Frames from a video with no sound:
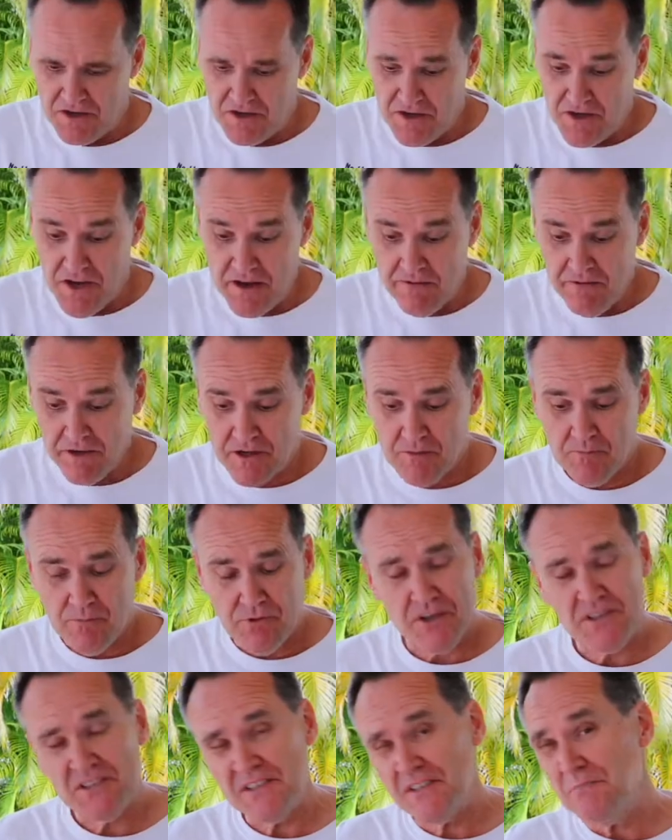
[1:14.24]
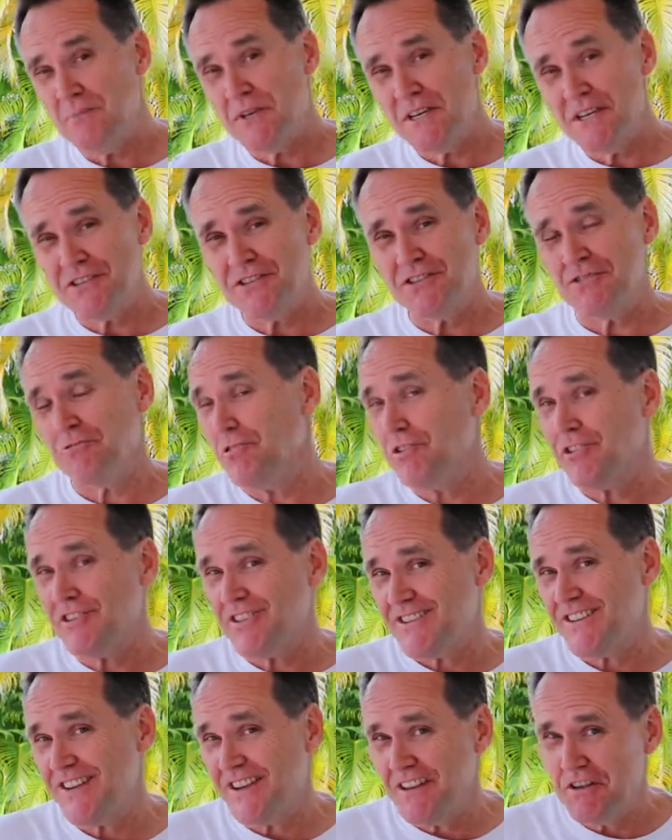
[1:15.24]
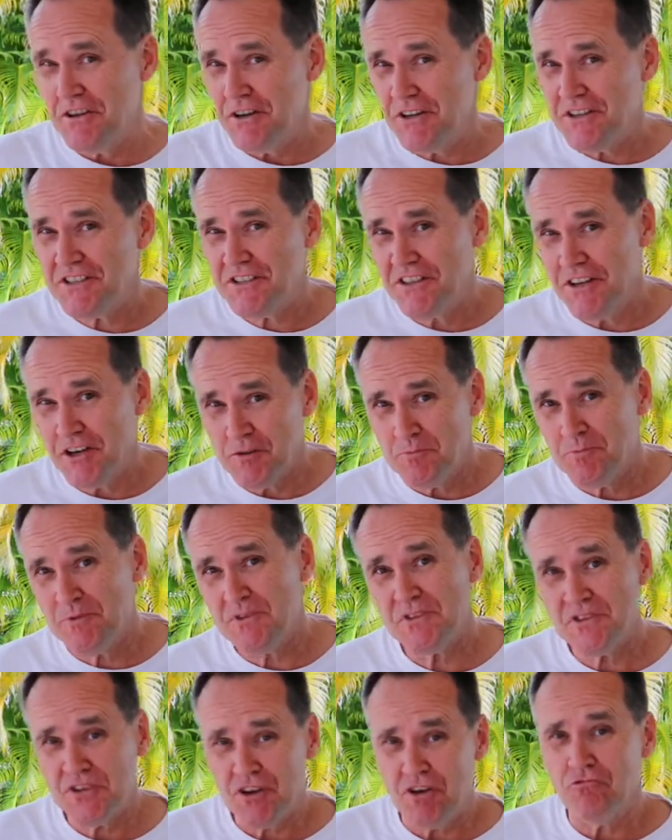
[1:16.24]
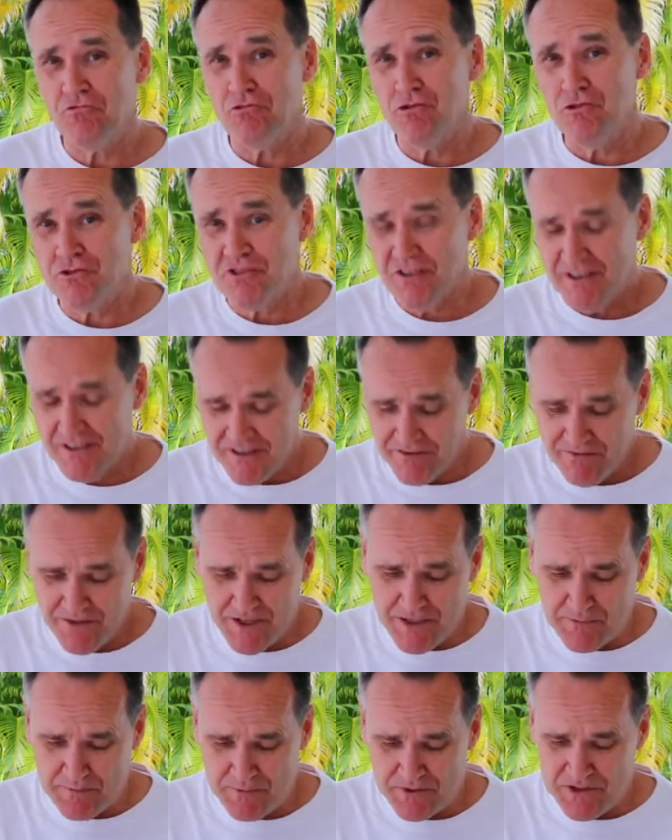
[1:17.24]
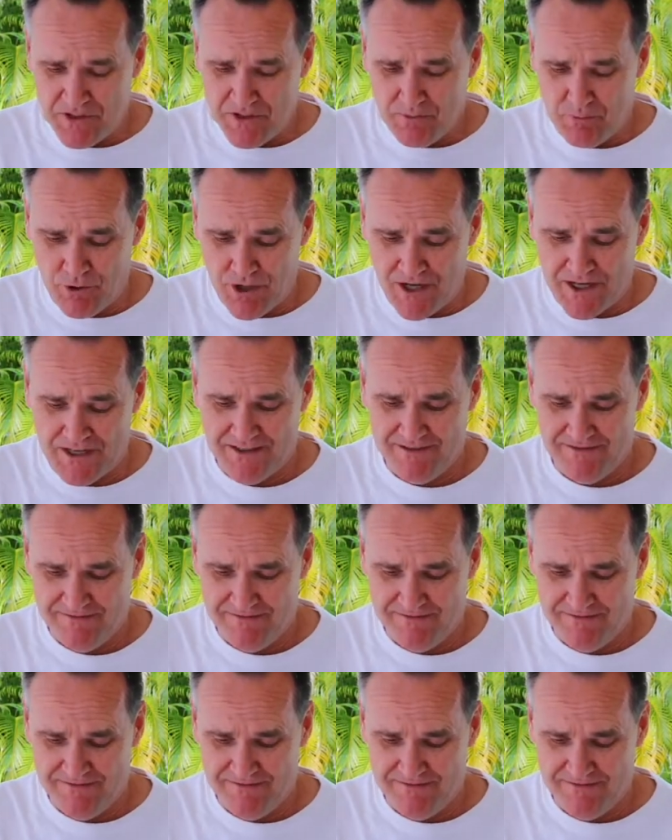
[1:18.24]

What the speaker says: Never compress the mix, you want it to stay nice and open so roots can develop and spread.